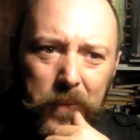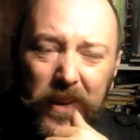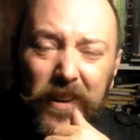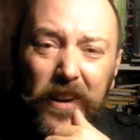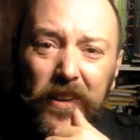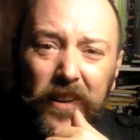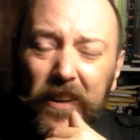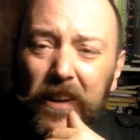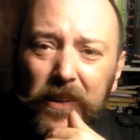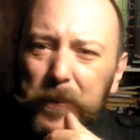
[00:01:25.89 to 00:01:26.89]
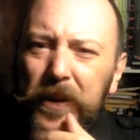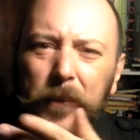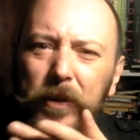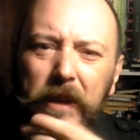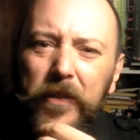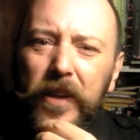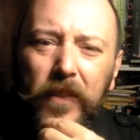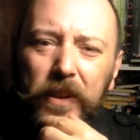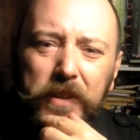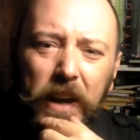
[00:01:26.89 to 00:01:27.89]
it's nice. It's like someone coming around and
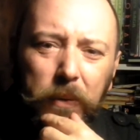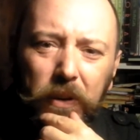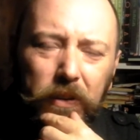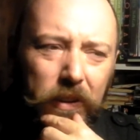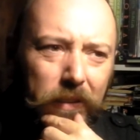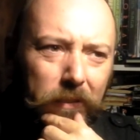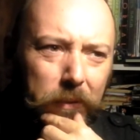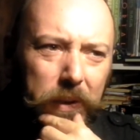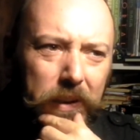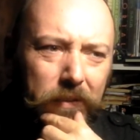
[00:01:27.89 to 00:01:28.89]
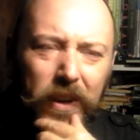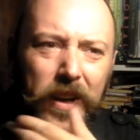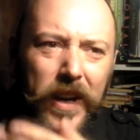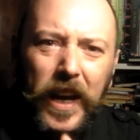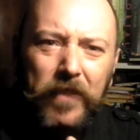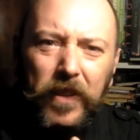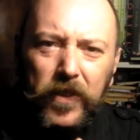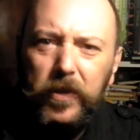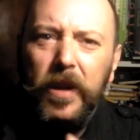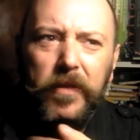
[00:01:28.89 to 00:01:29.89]
having a chat with us. Even if
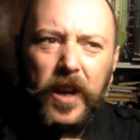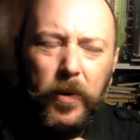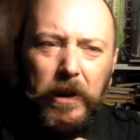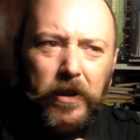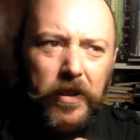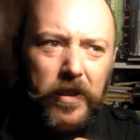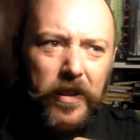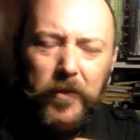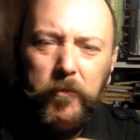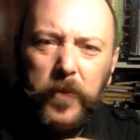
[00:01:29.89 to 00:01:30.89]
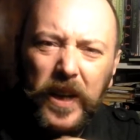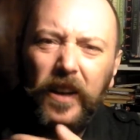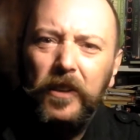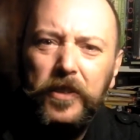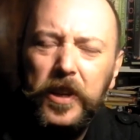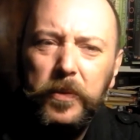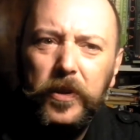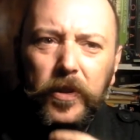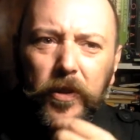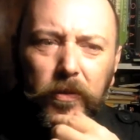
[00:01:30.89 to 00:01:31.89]
you don't know us, we class you
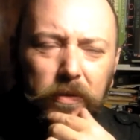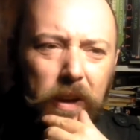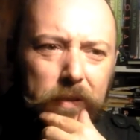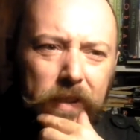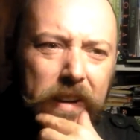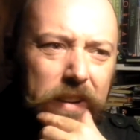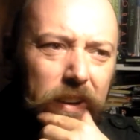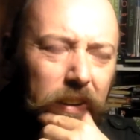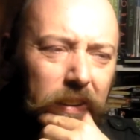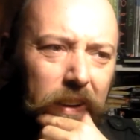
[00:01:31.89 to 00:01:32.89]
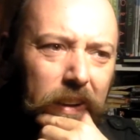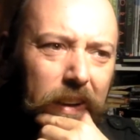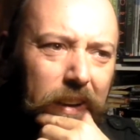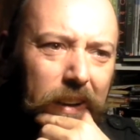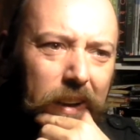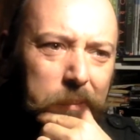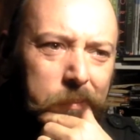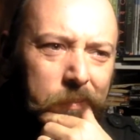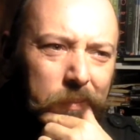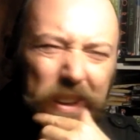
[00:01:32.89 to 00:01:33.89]
as our friends,
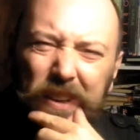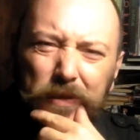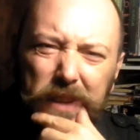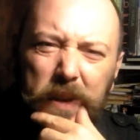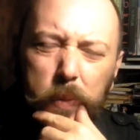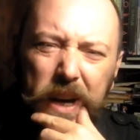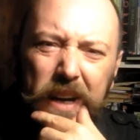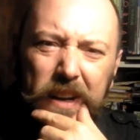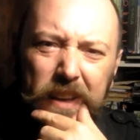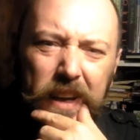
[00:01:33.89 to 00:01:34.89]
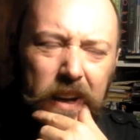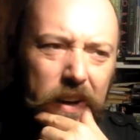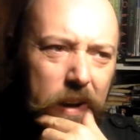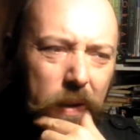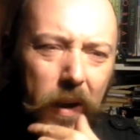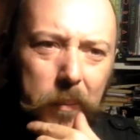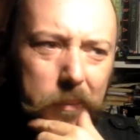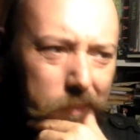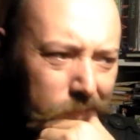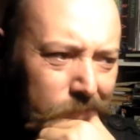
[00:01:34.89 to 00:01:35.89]
which is a really weird thing, I
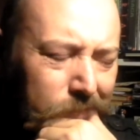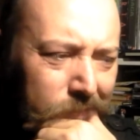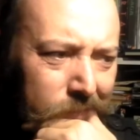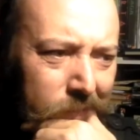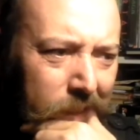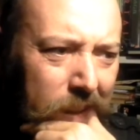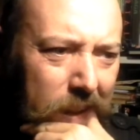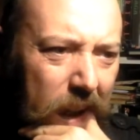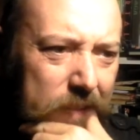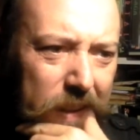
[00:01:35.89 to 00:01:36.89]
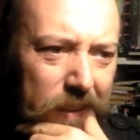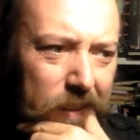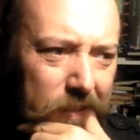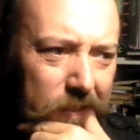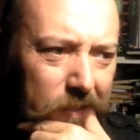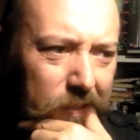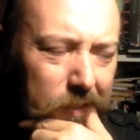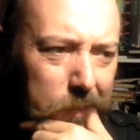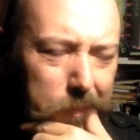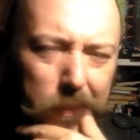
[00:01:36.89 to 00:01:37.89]
know. Having done
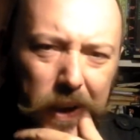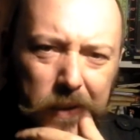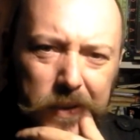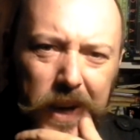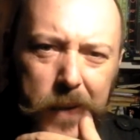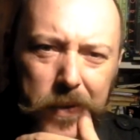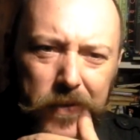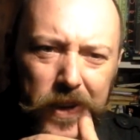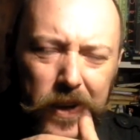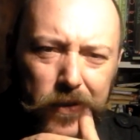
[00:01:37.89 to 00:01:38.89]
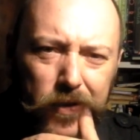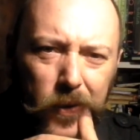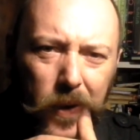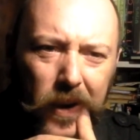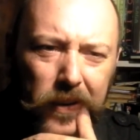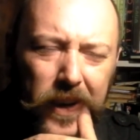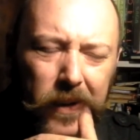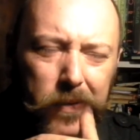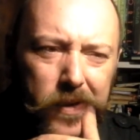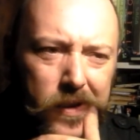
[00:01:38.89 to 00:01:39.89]
my own gaming videos for a while now,